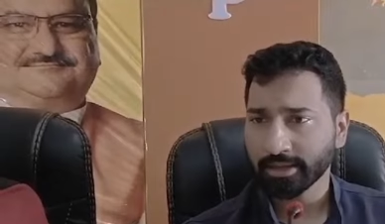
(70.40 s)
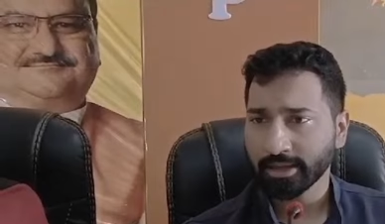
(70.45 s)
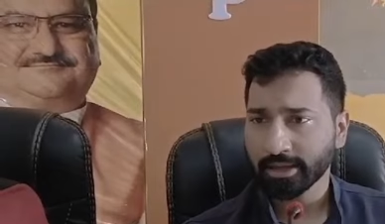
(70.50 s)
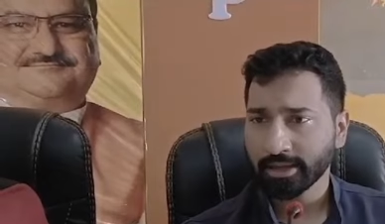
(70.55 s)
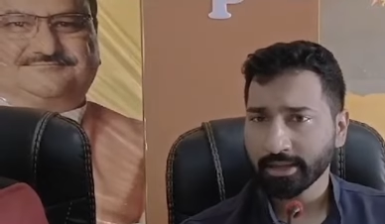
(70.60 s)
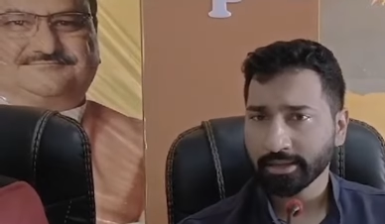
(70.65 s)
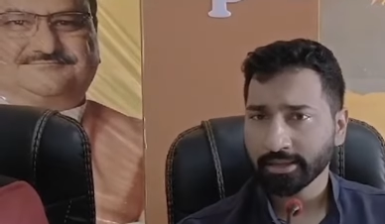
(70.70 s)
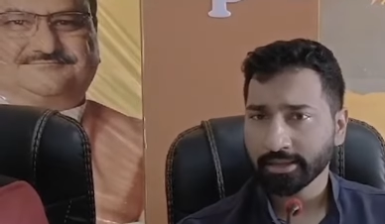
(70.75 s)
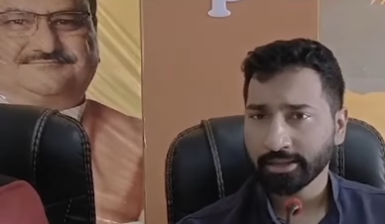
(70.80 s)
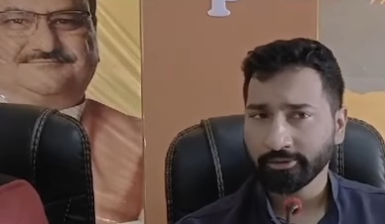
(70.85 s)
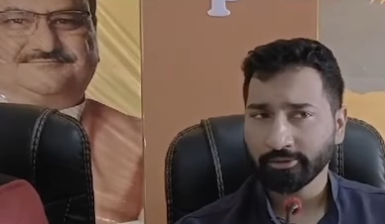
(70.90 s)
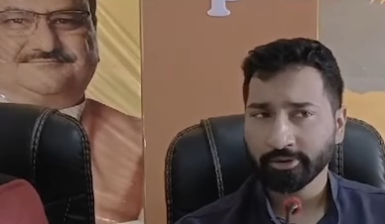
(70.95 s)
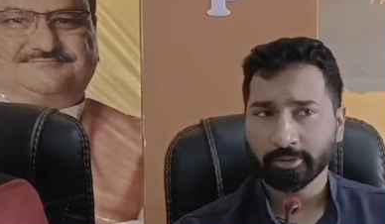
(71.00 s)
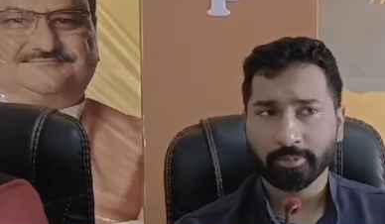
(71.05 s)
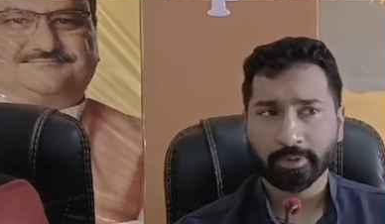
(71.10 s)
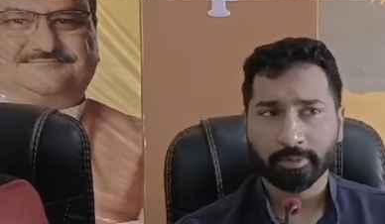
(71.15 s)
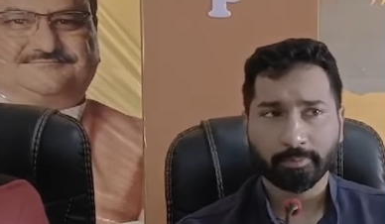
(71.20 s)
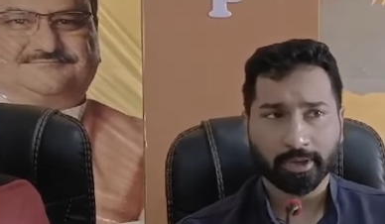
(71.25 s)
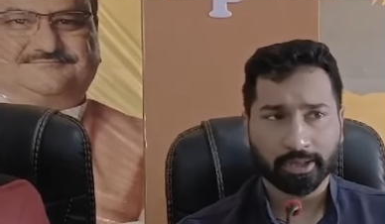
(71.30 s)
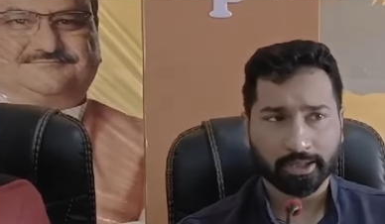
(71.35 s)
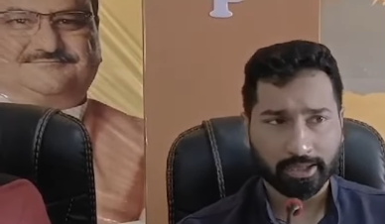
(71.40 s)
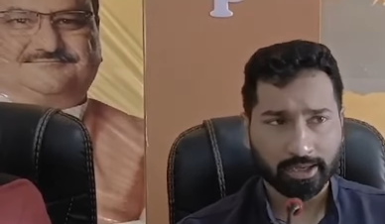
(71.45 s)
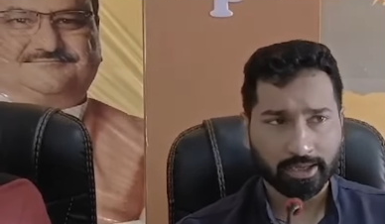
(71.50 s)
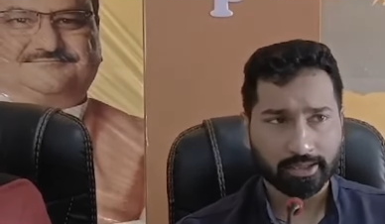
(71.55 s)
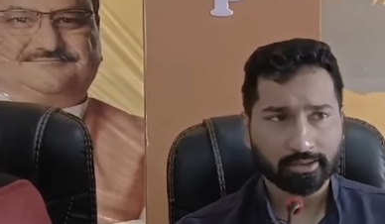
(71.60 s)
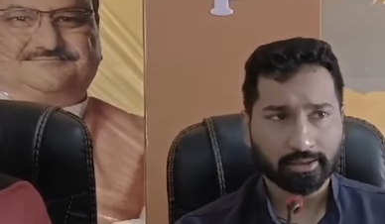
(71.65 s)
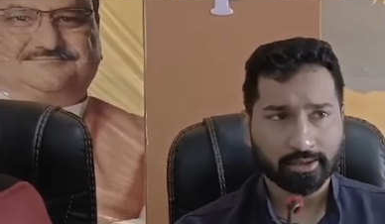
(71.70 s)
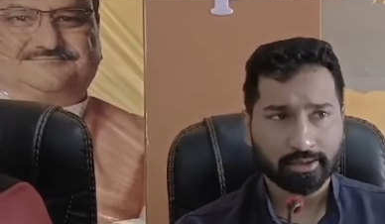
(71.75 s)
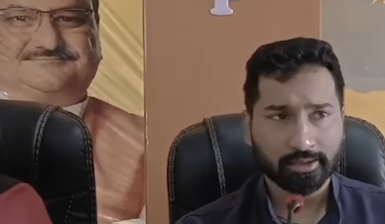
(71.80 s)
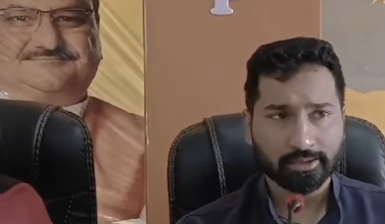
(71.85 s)
Speaker 1: there will be
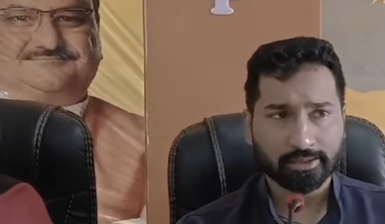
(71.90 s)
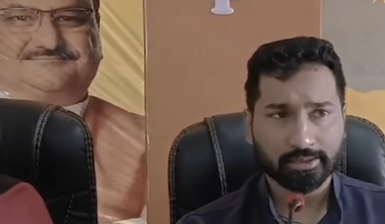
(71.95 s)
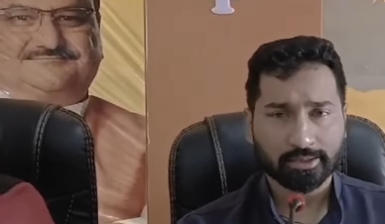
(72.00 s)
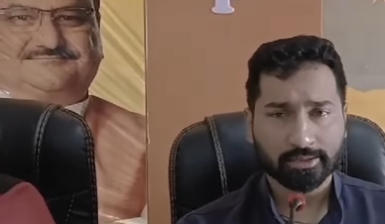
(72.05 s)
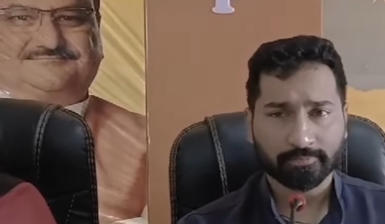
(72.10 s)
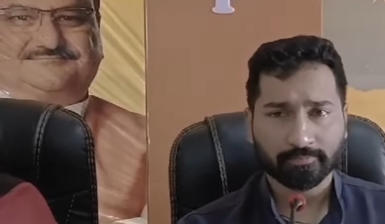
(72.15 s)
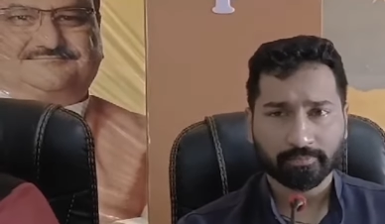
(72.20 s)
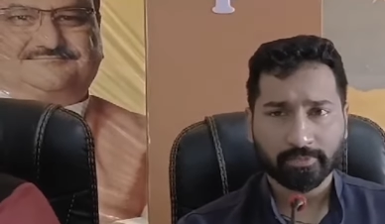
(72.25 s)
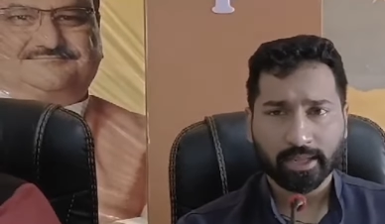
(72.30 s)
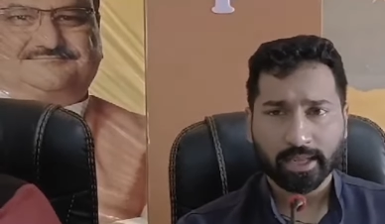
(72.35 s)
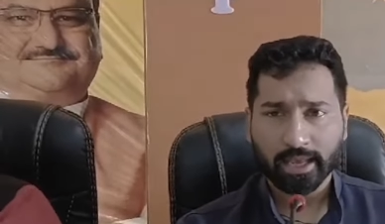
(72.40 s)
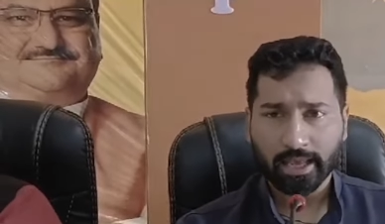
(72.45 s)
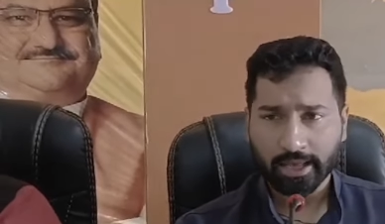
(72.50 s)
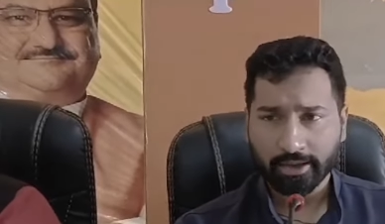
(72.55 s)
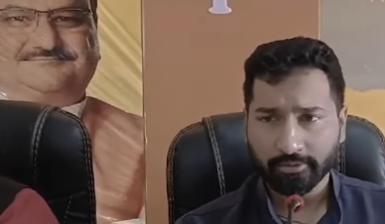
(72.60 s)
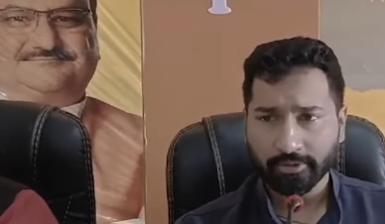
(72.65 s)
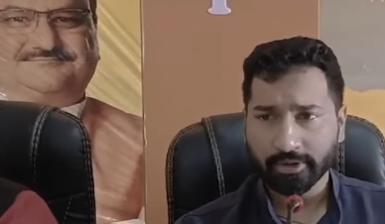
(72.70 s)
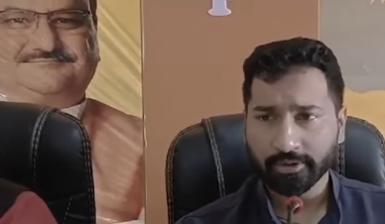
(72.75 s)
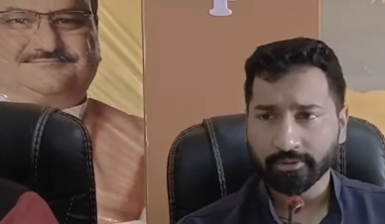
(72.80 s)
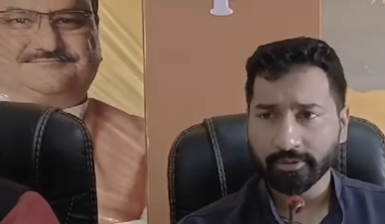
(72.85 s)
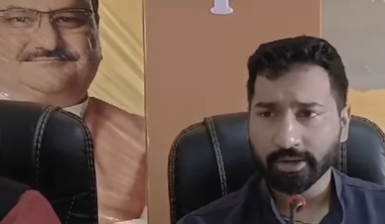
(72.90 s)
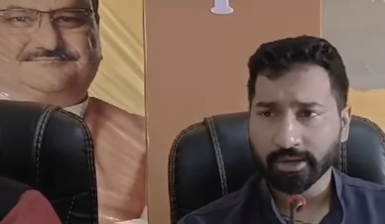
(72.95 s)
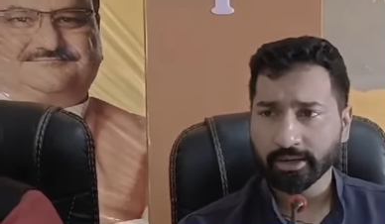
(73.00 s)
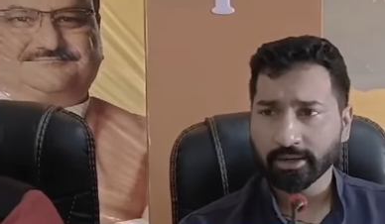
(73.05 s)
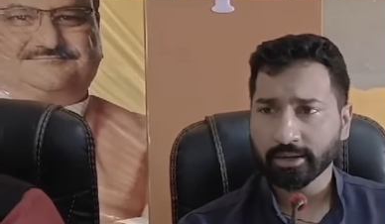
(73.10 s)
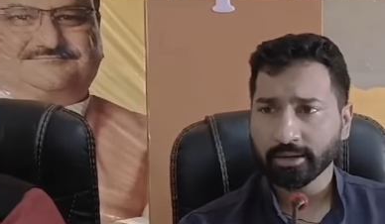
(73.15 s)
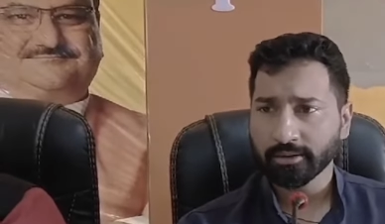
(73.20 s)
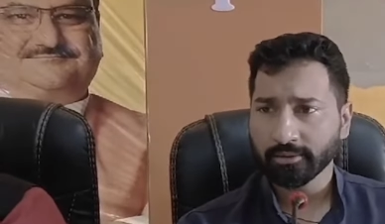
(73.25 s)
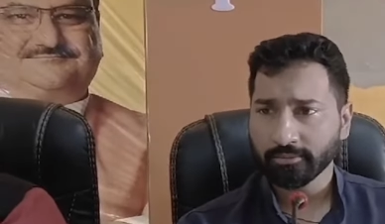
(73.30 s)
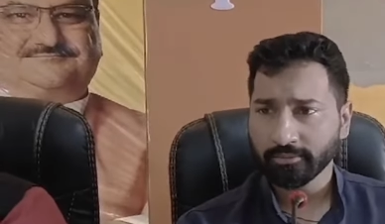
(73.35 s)
padayatras, everywhere
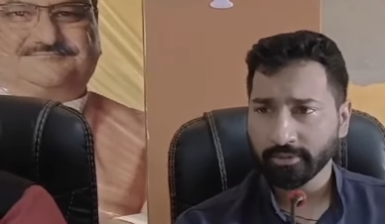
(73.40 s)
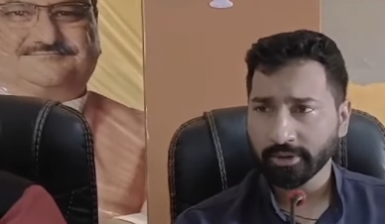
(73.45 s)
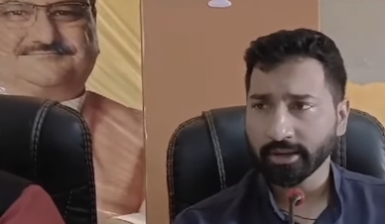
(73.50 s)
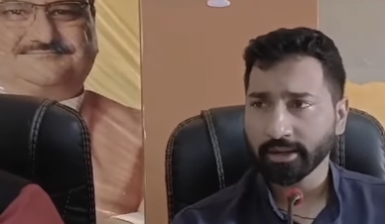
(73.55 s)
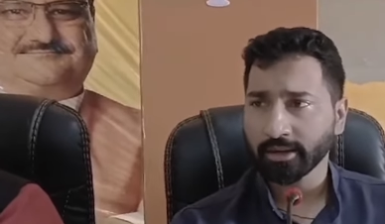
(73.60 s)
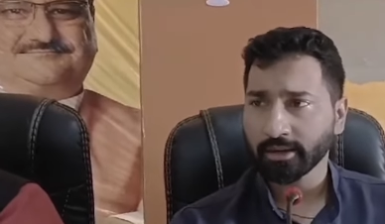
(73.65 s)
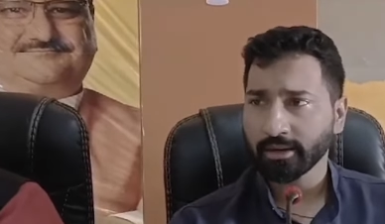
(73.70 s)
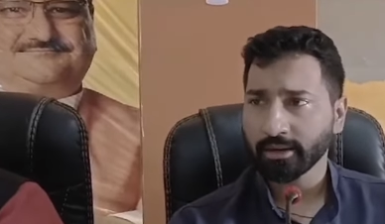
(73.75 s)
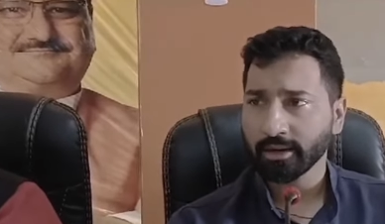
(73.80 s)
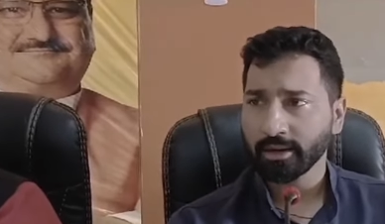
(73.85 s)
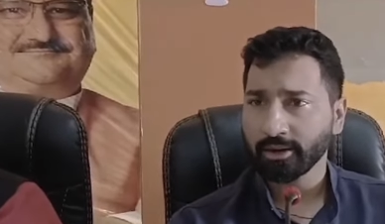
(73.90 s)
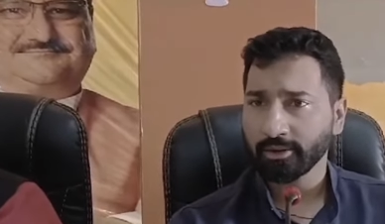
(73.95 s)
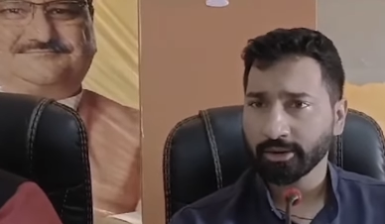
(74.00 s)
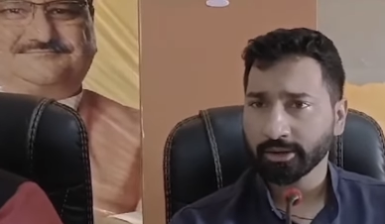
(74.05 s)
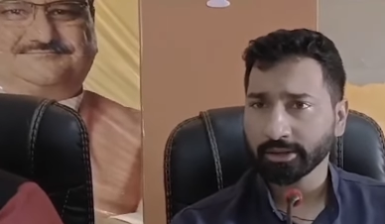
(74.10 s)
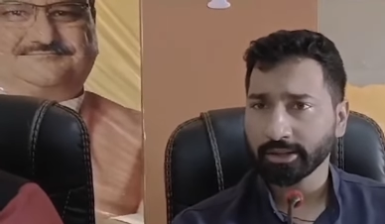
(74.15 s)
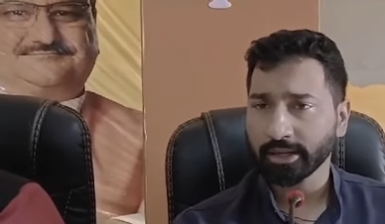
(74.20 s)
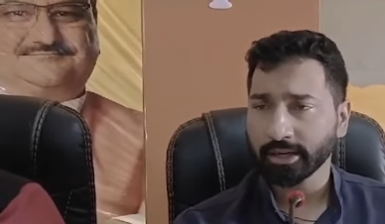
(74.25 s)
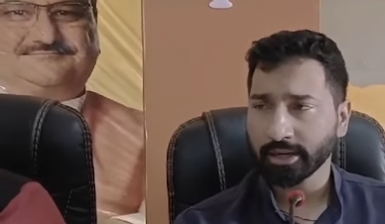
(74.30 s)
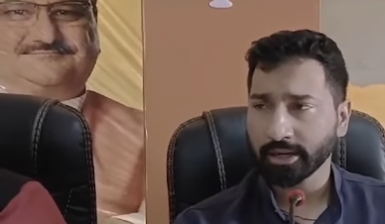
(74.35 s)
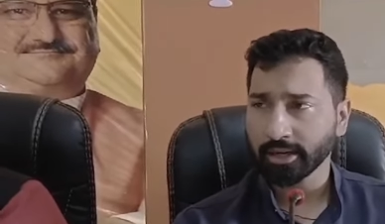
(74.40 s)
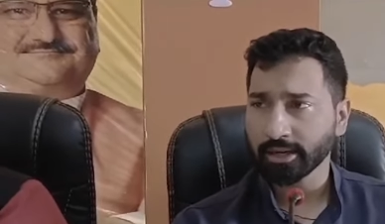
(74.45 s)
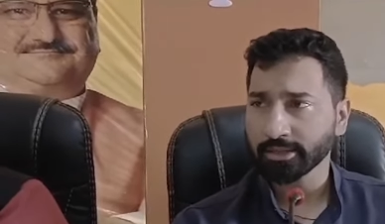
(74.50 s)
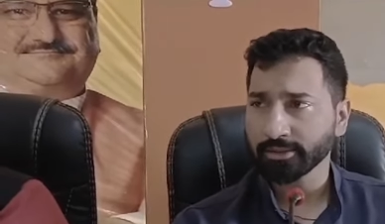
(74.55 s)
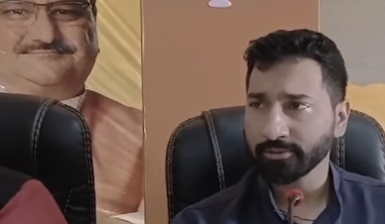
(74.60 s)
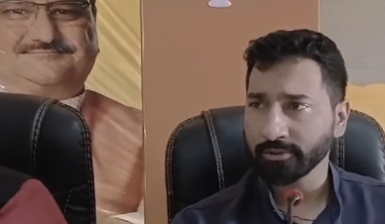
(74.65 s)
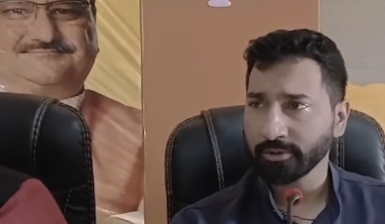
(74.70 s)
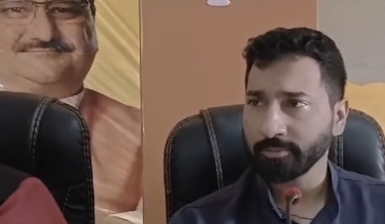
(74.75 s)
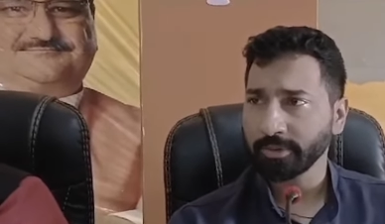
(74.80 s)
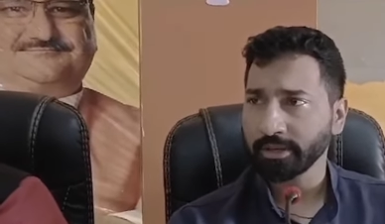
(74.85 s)
where our tirangas will be